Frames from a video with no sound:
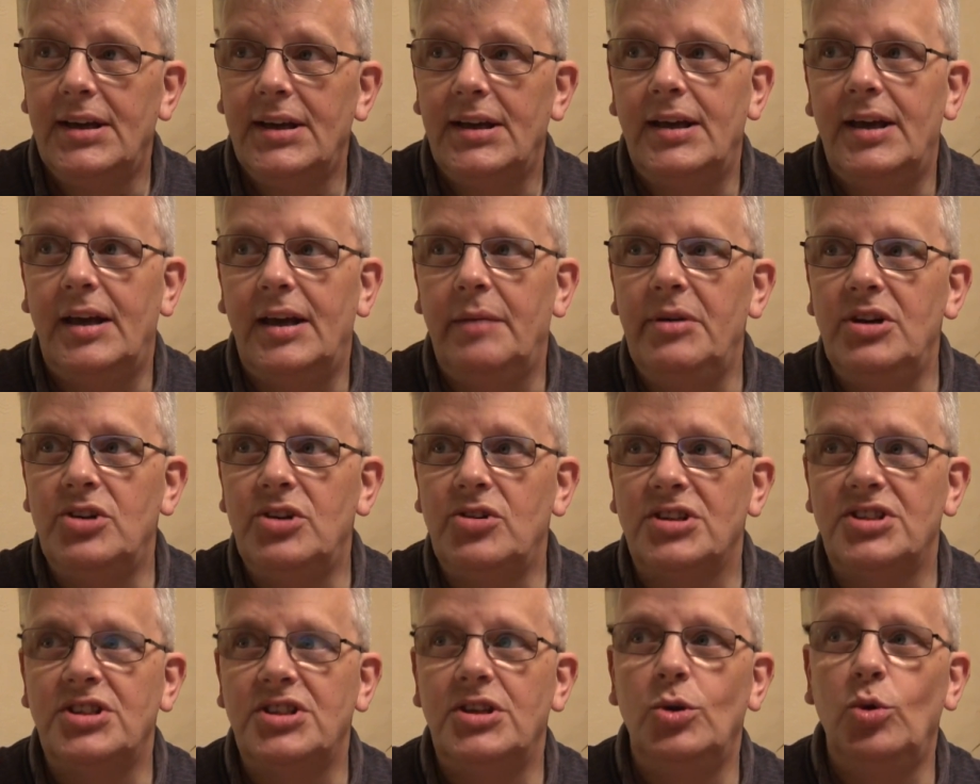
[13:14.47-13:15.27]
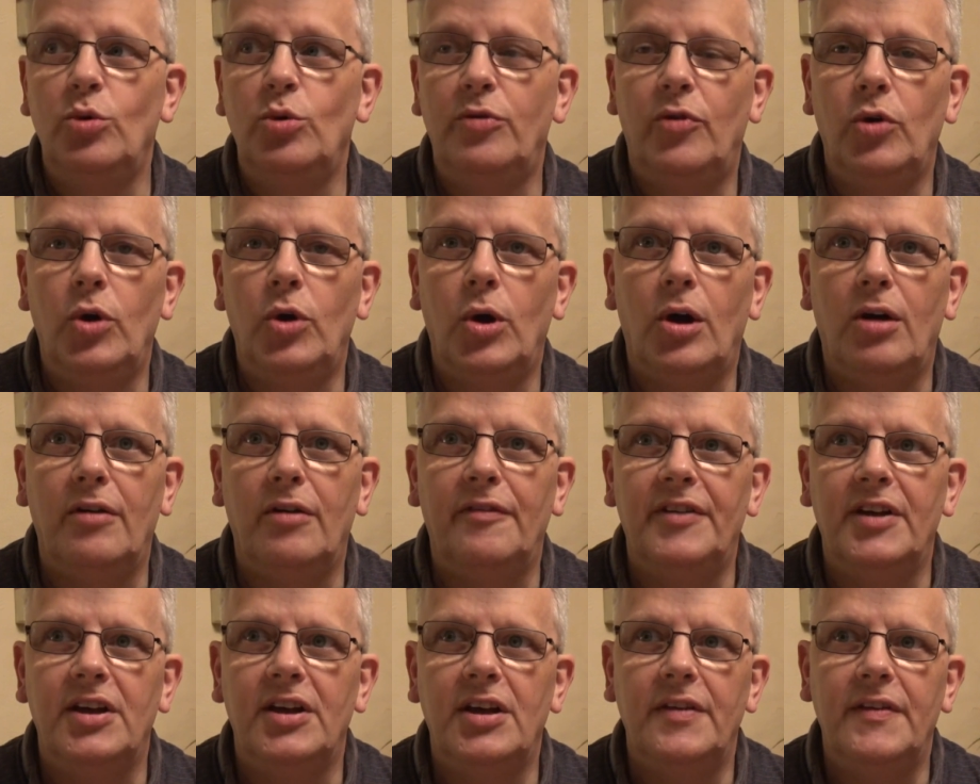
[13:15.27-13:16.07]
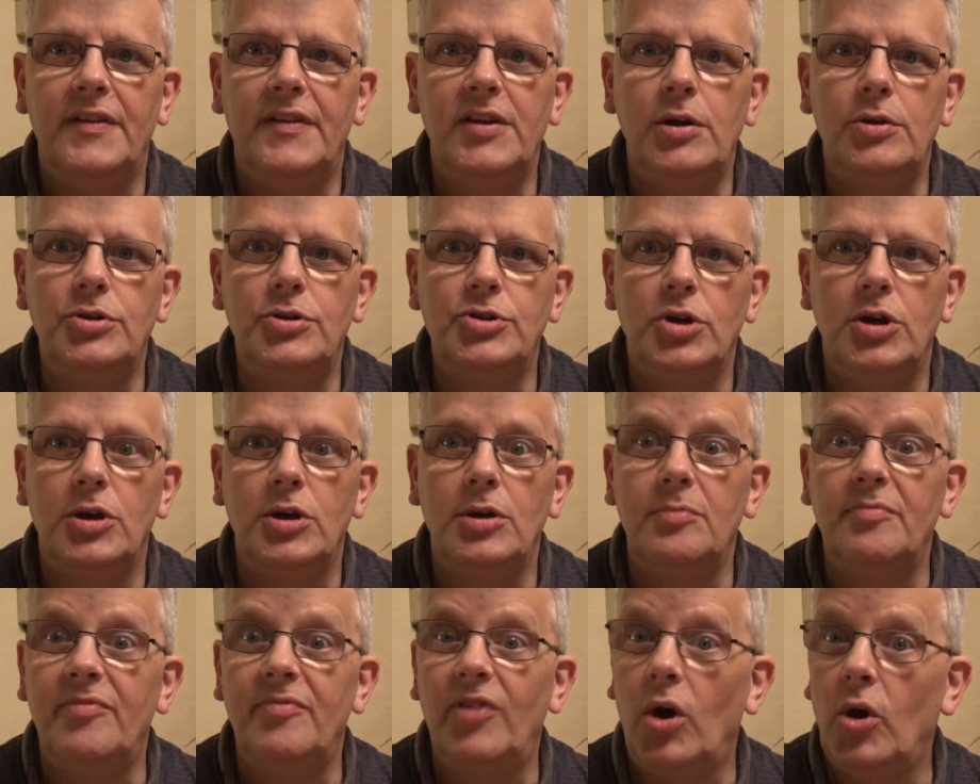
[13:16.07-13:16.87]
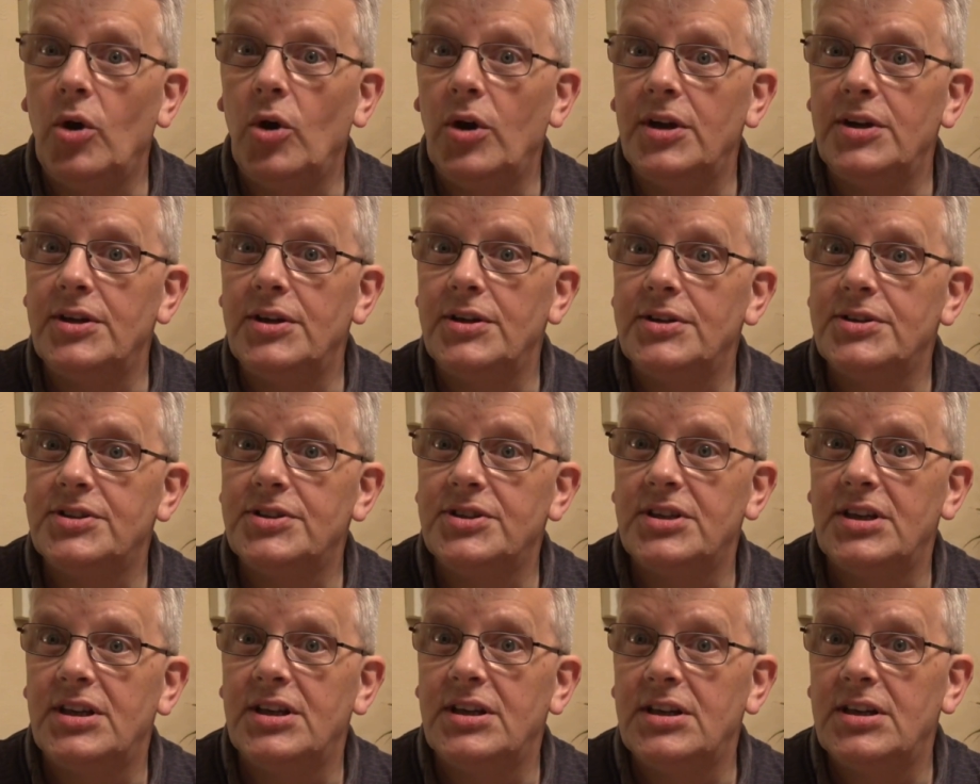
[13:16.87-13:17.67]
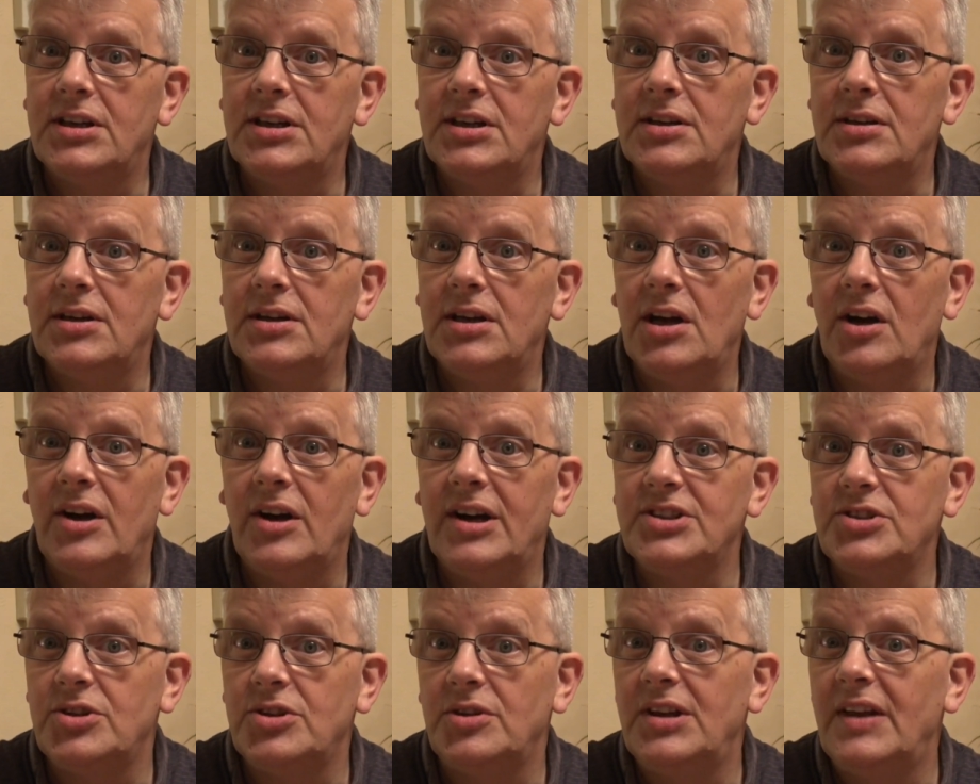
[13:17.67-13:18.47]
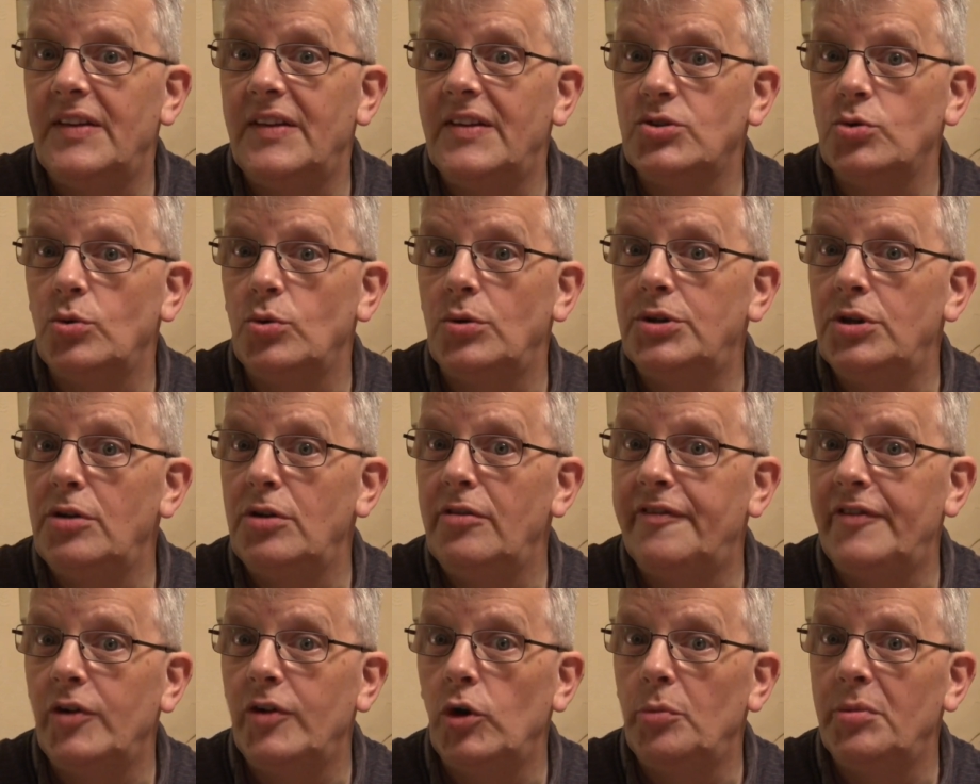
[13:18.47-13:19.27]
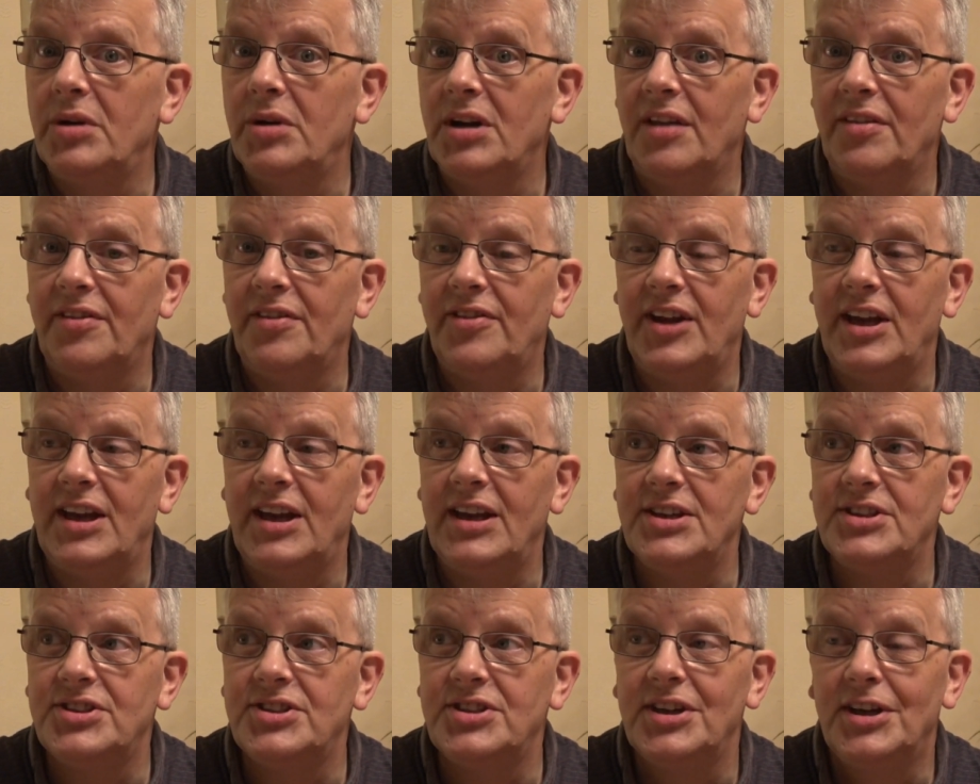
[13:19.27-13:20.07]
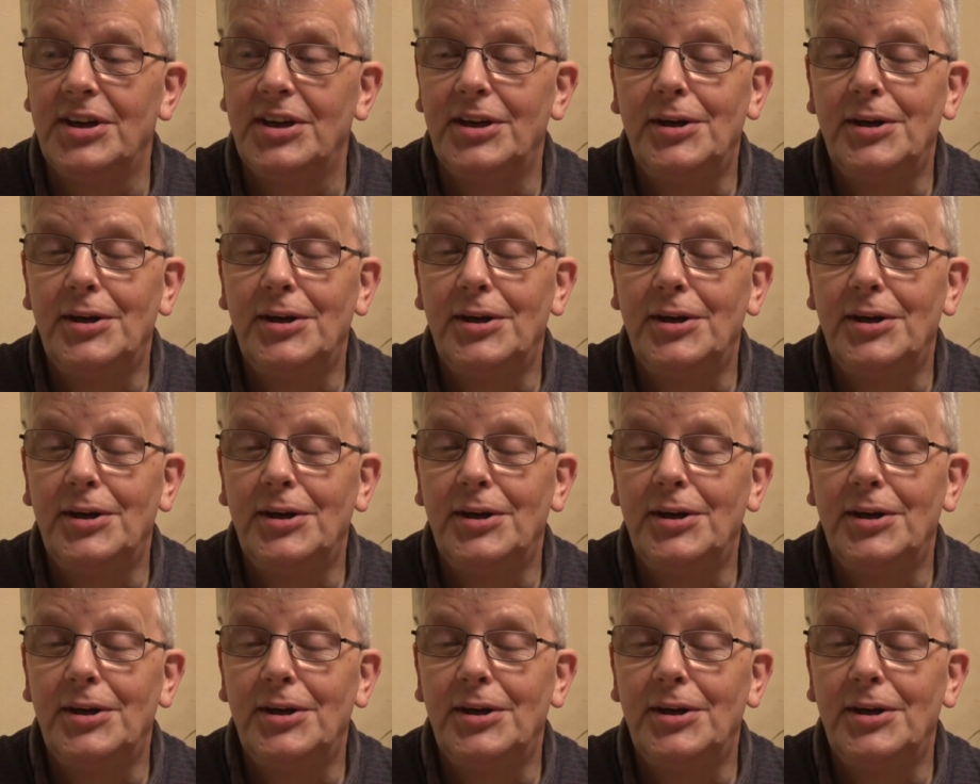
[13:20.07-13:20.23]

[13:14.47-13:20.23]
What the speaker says: And I'm interested in an awful lot of the YouTube vloggers, guys on there that sort of do filming and things,